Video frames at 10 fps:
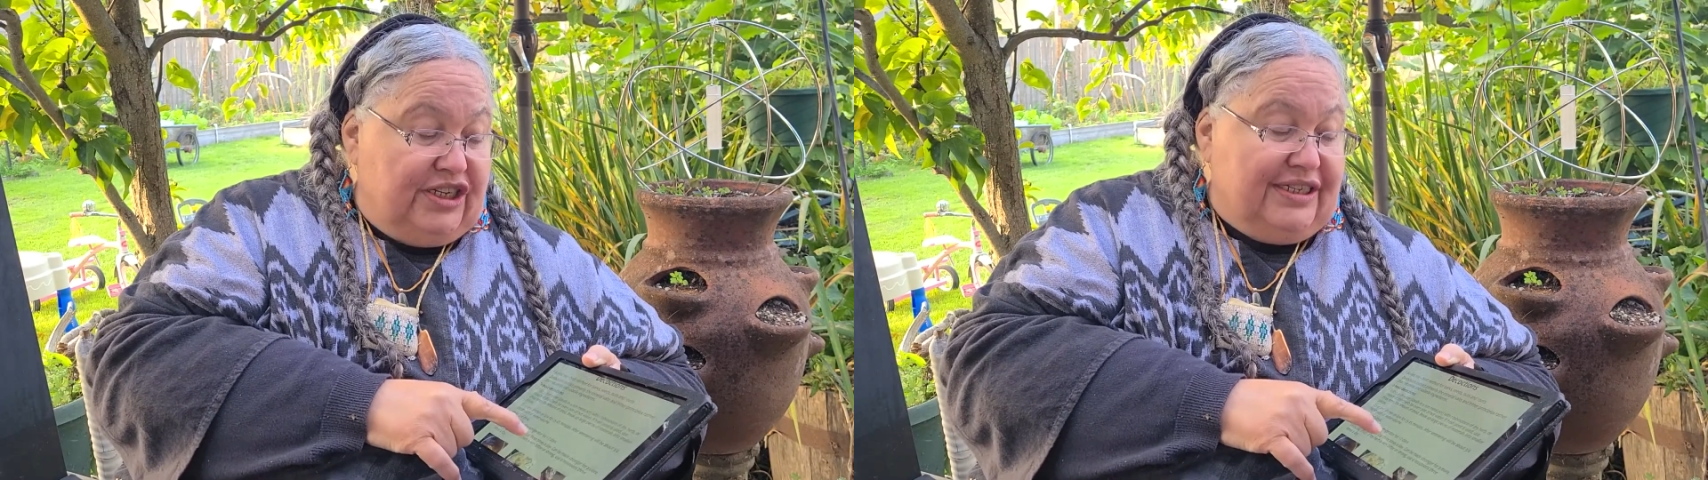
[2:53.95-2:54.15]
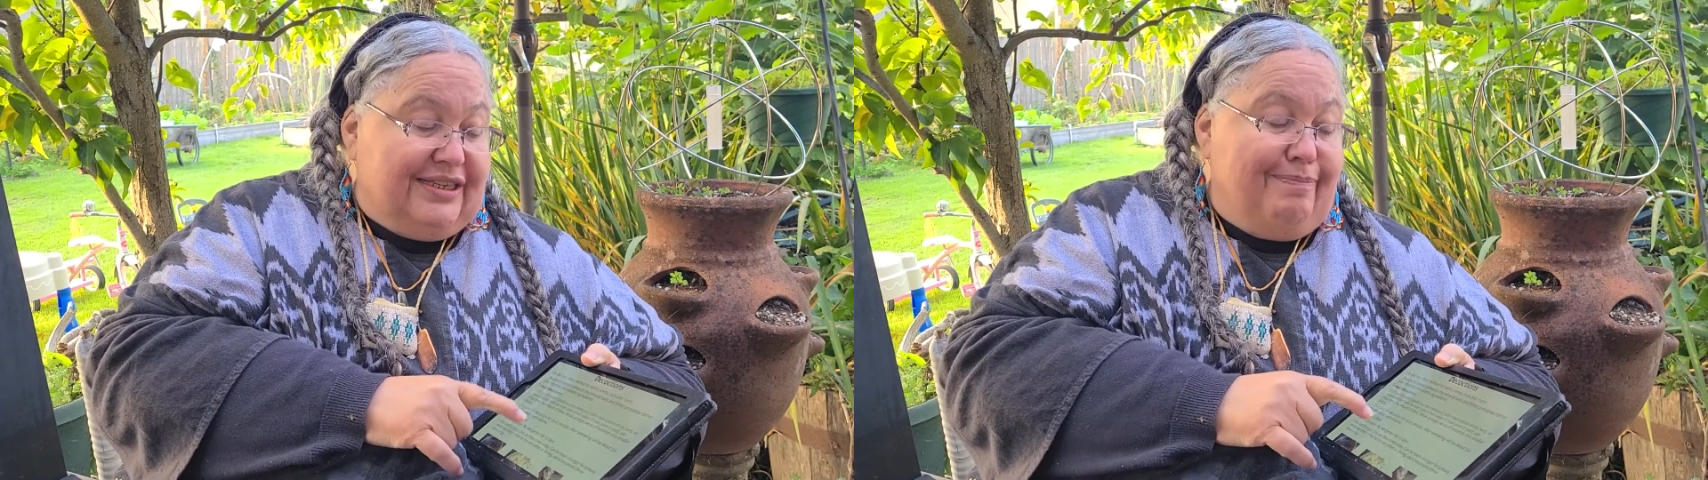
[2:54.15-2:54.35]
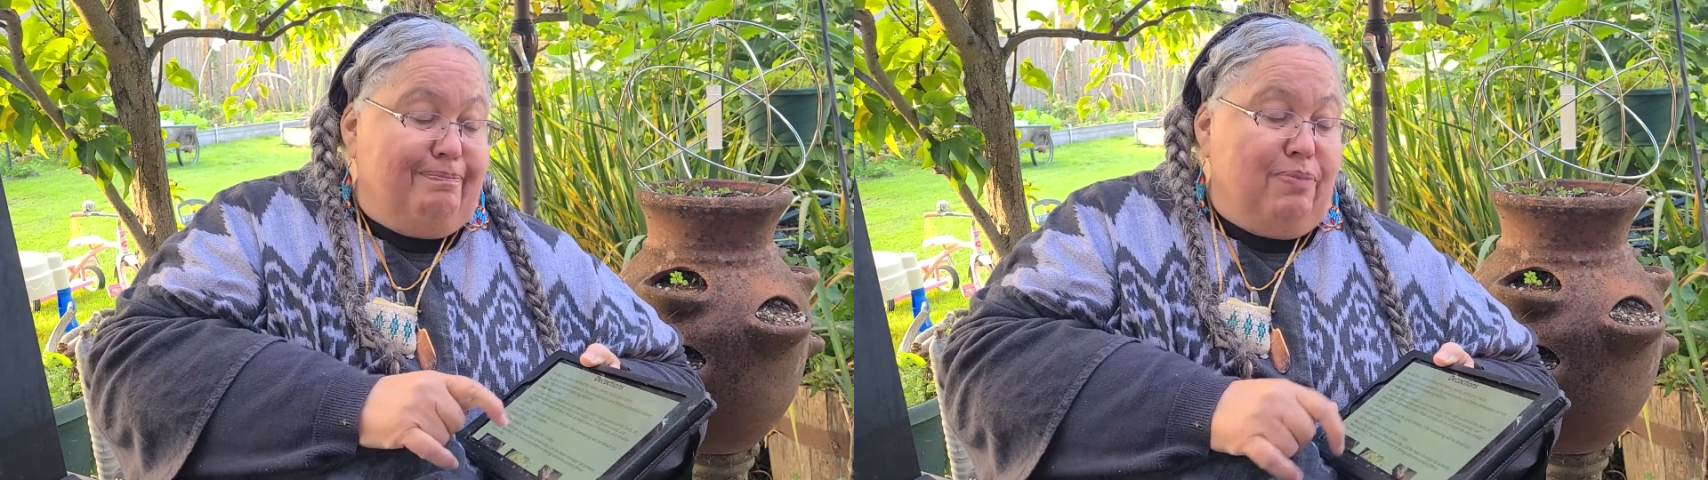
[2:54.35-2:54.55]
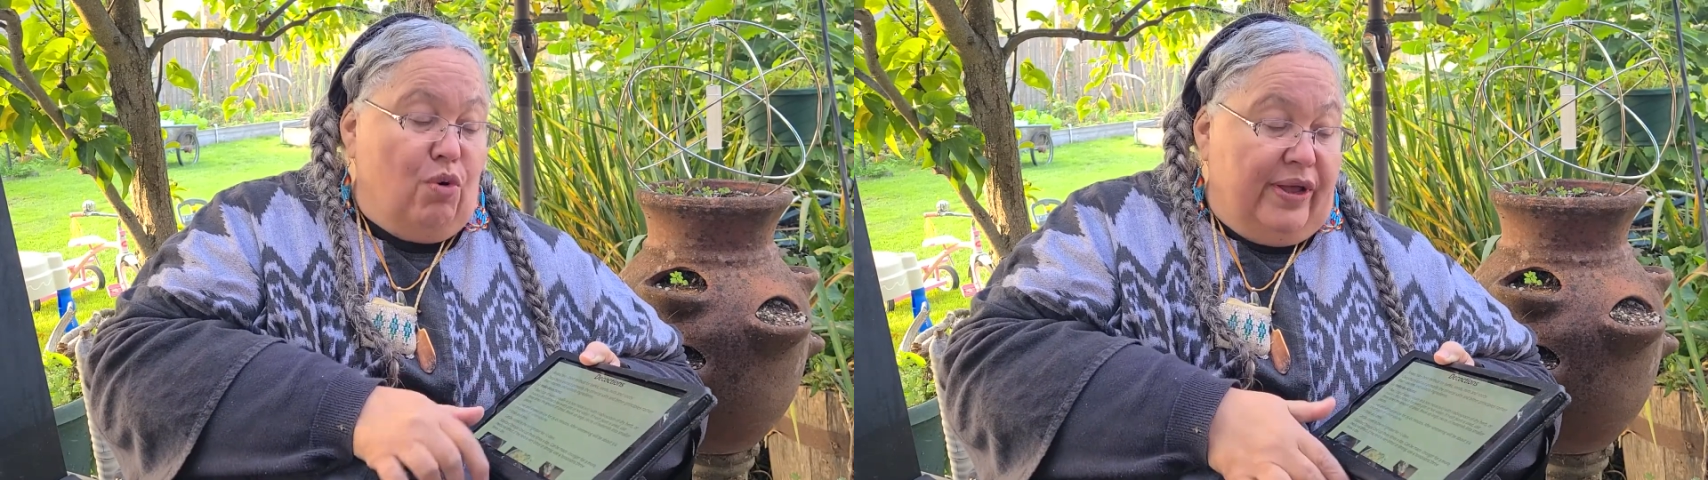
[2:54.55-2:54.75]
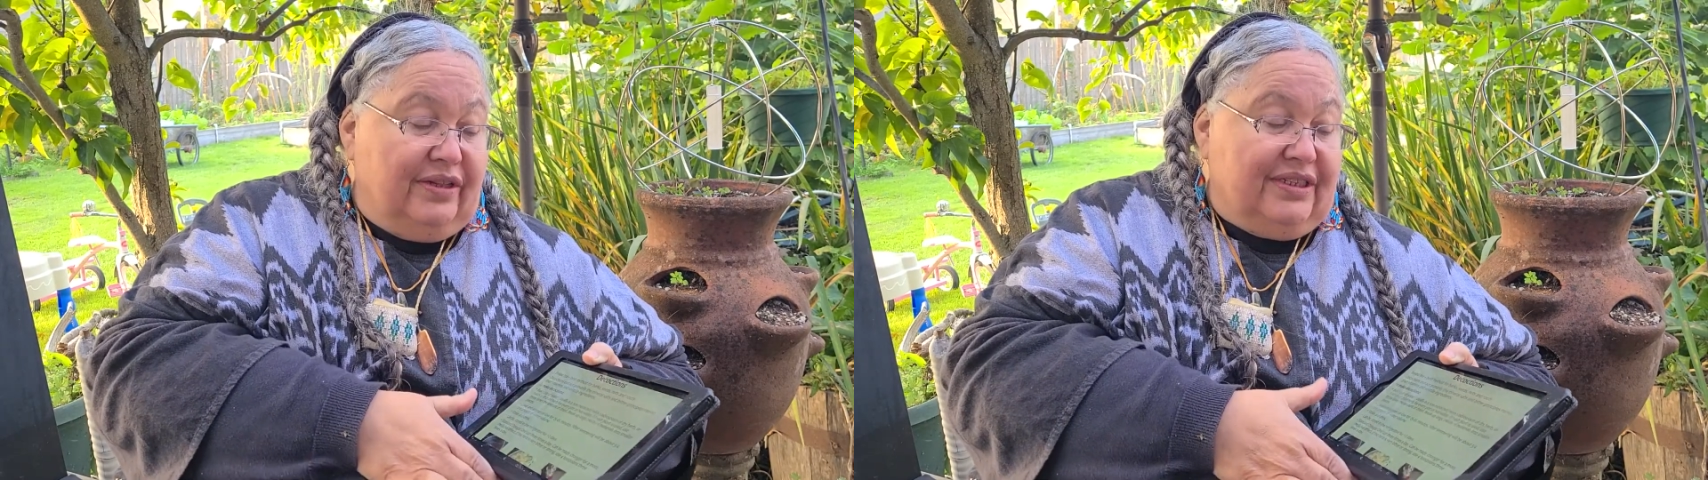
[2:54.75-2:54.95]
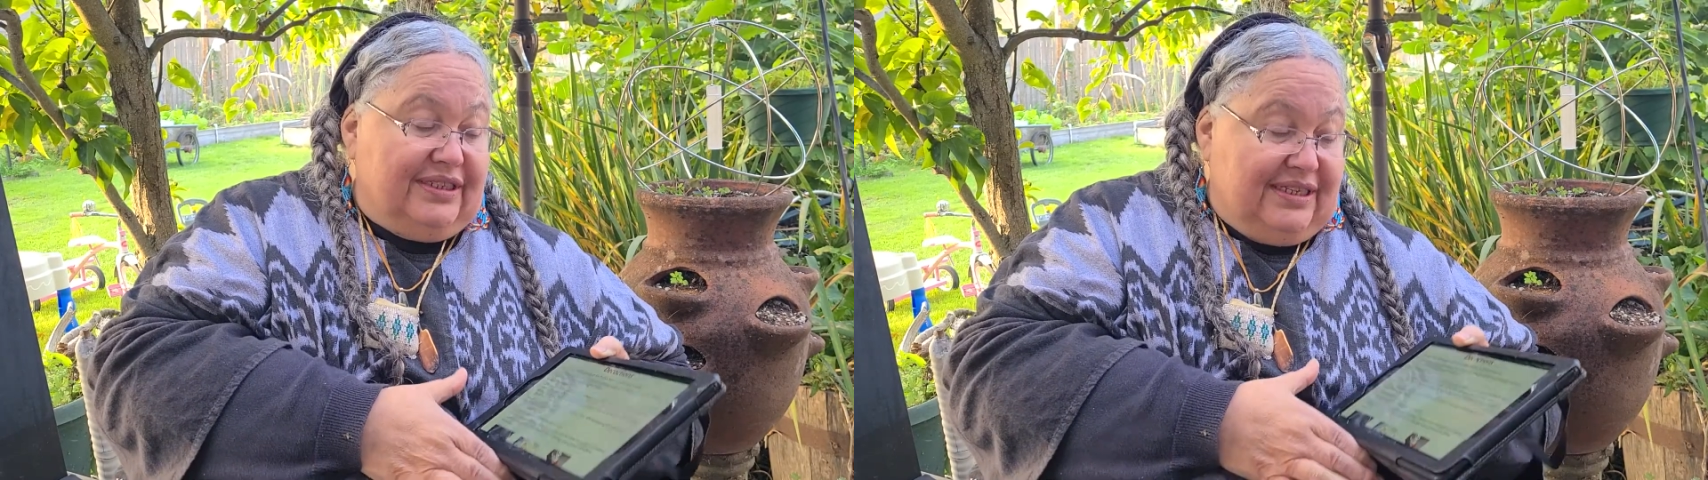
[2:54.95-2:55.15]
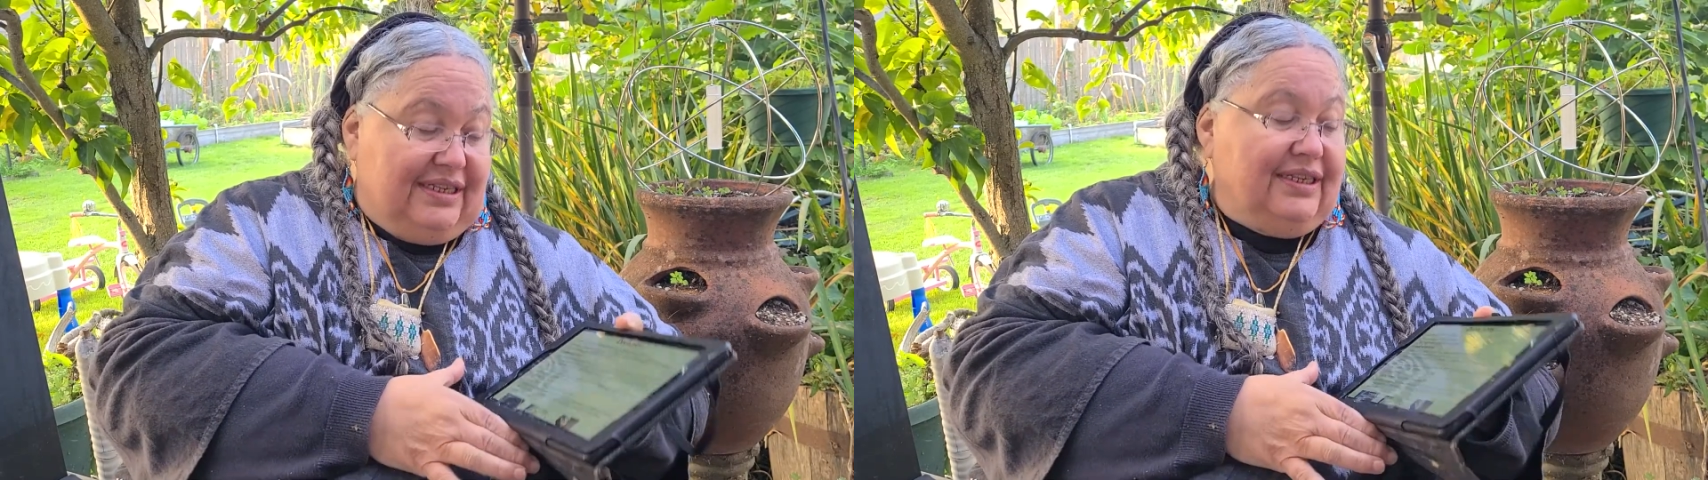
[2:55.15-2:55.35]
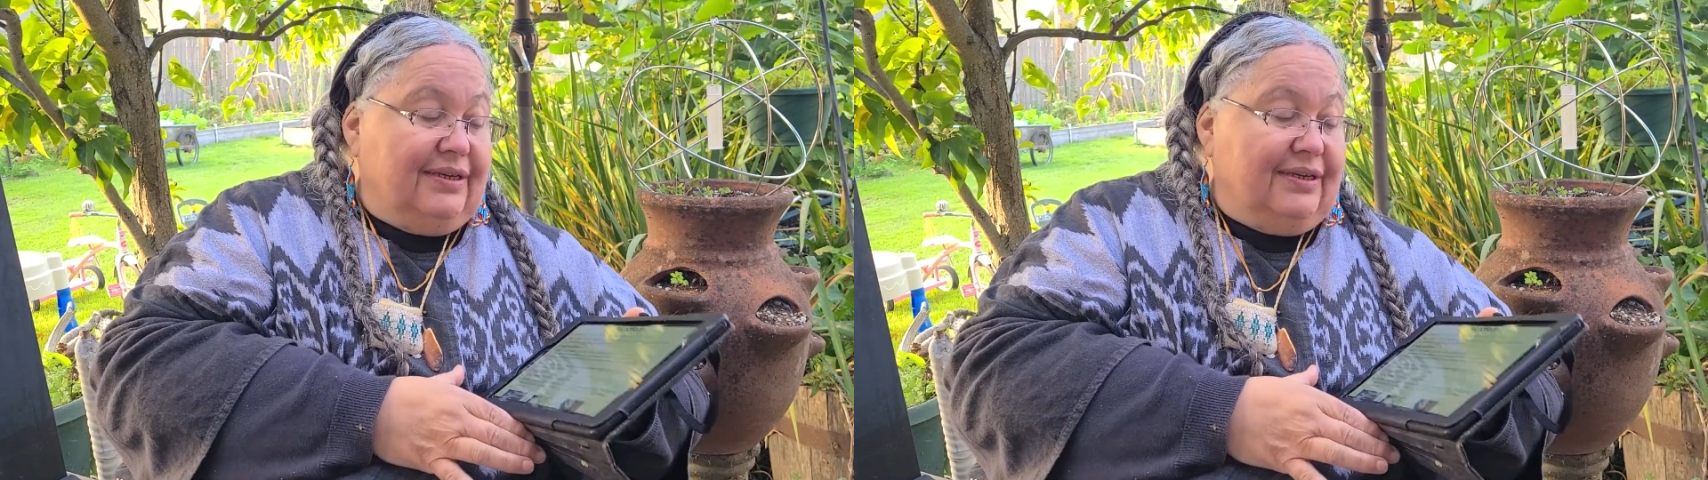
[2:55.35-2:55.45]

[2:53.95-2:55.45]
is a boiled tea,